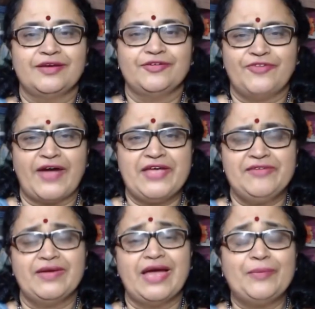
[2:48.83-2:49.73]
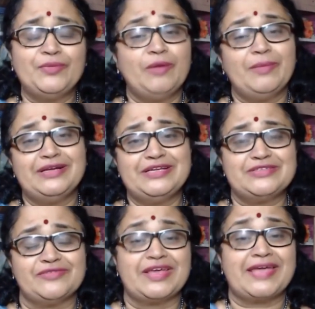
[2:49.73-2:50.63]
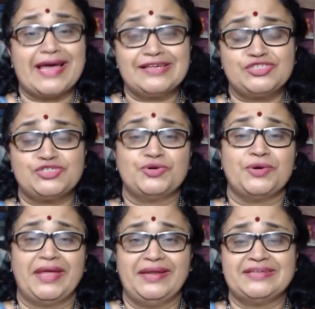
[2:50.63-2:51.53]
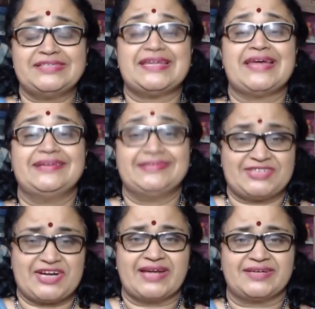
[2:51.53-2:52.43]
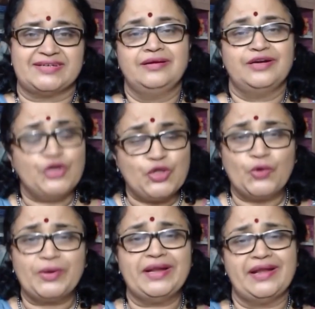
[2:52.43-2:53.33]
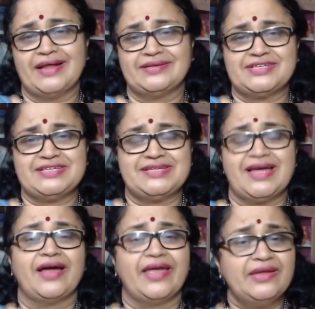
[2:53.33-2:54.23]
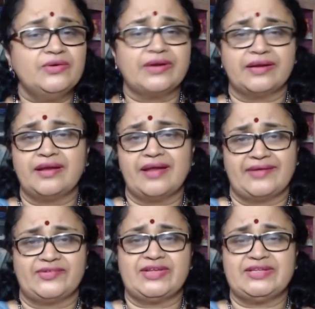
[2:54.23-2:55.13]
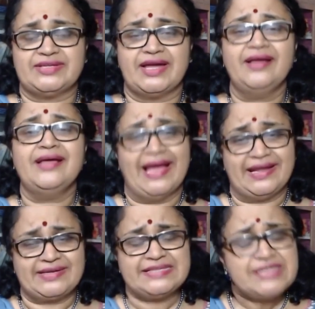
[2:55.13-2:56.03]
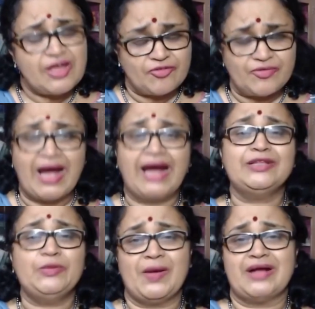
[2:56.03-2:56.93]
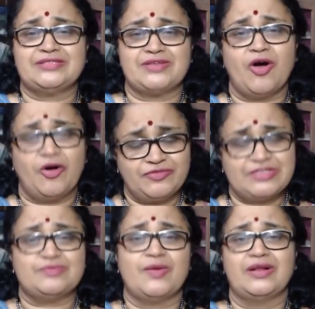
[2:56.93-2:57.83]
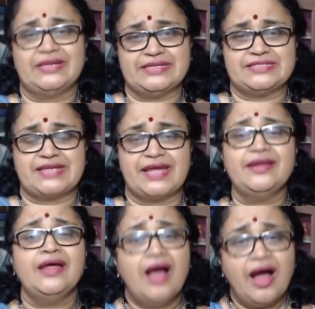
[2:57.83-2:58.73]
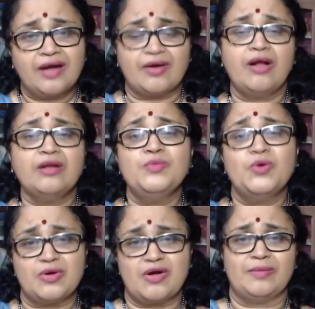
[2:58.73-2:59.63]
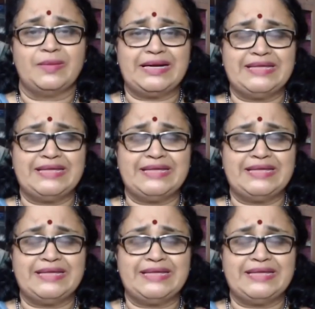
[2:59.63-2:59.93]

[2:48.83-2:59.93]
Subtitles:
5. Abnormalities of the gastrointestinal tract. Duodenal atresia, anorectal atresia, atresia of other parts of the small intestine are all more commonly